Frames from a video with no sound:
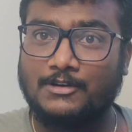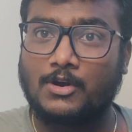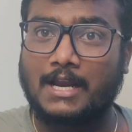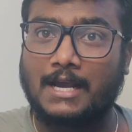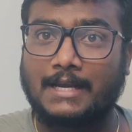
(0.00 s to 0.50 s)
seat
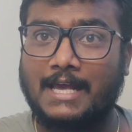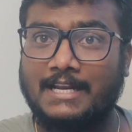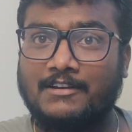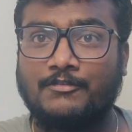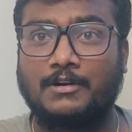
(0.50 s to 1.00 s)
you are
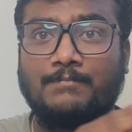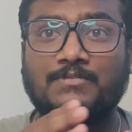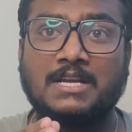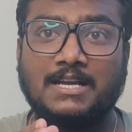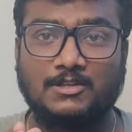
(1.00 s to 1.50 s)
carrying from
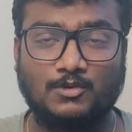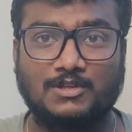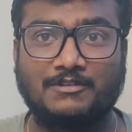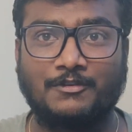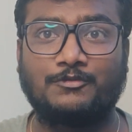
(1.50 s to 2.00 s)

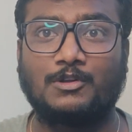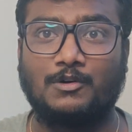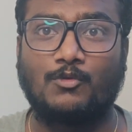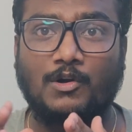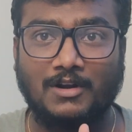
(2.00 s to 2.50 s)
Joseph 5th
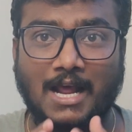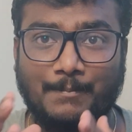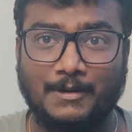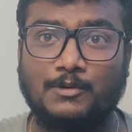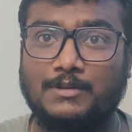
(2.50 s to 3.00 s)
round. What will
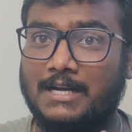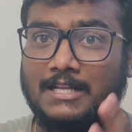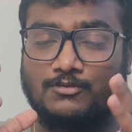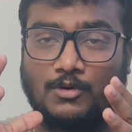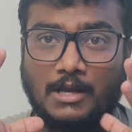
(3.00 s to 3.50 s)
happen to that
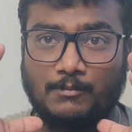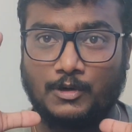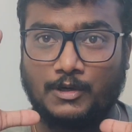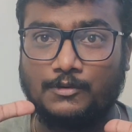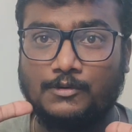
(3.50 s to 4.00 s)
is what I'm
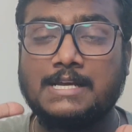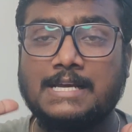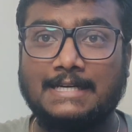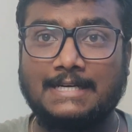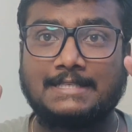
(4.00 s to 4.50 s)
going to
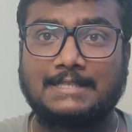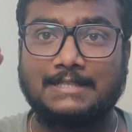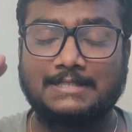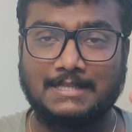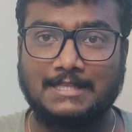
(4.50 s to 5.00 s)

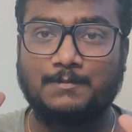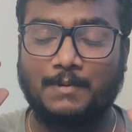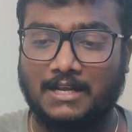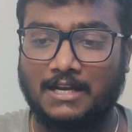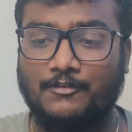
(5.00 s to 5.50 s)
discuss in this
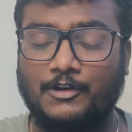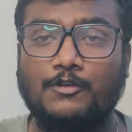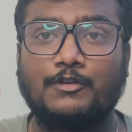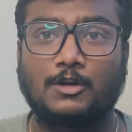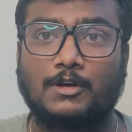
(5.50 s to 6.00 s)
particular
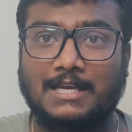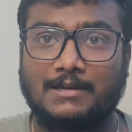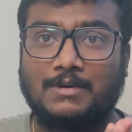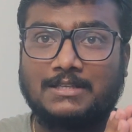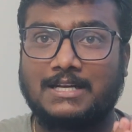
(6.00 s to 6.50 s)
video. Without
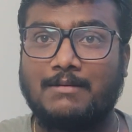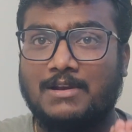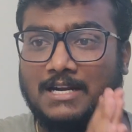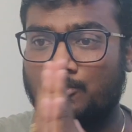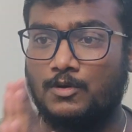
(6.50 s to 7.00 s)
taking much time,
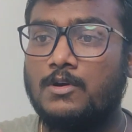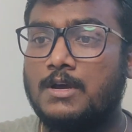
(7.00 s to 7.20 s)
let's go.